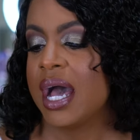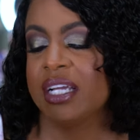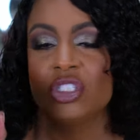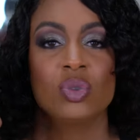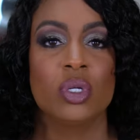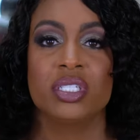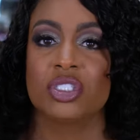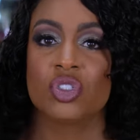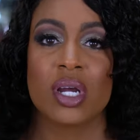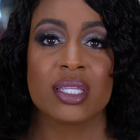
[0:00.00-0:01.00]
I just wanted
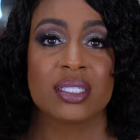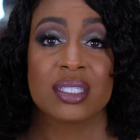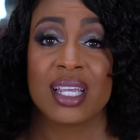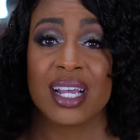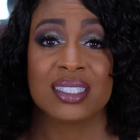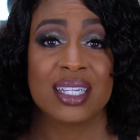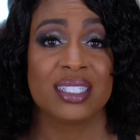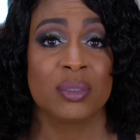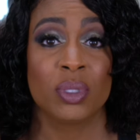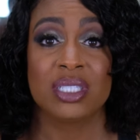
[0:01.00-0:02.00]
to try this. And like I said,
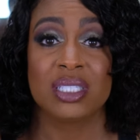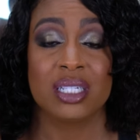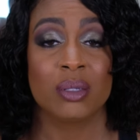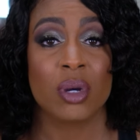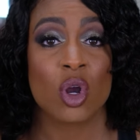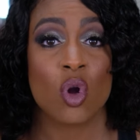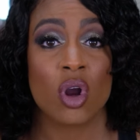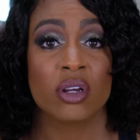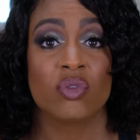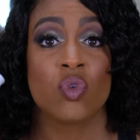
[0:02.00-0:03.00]
it's been sitting in my
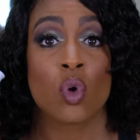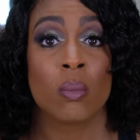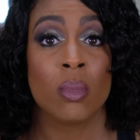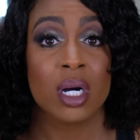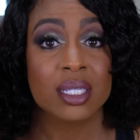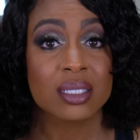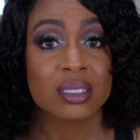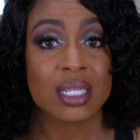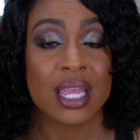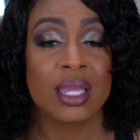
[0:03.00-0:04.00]
cart for
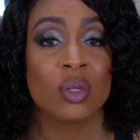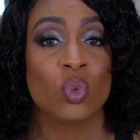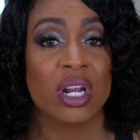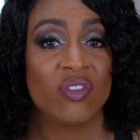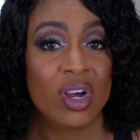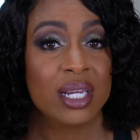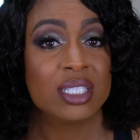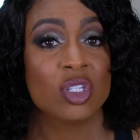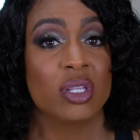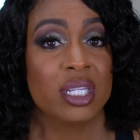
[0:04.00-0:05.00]
months. And when I finally
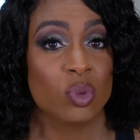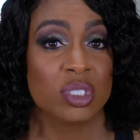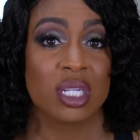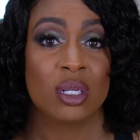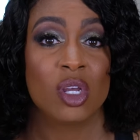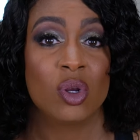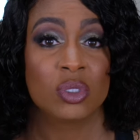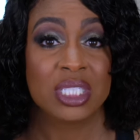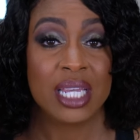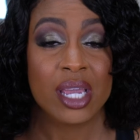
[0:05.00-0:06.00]
saw that it was going to go
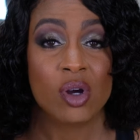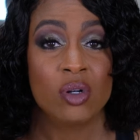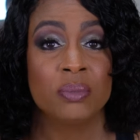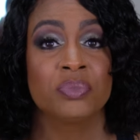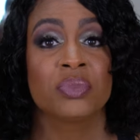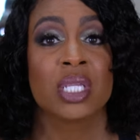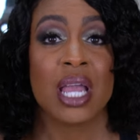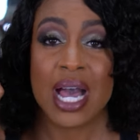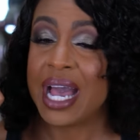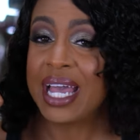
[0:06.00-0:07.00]
on sale,
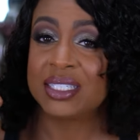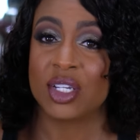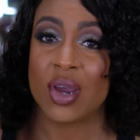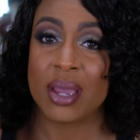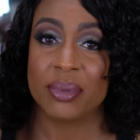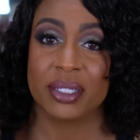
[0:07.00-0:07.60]
I had to grab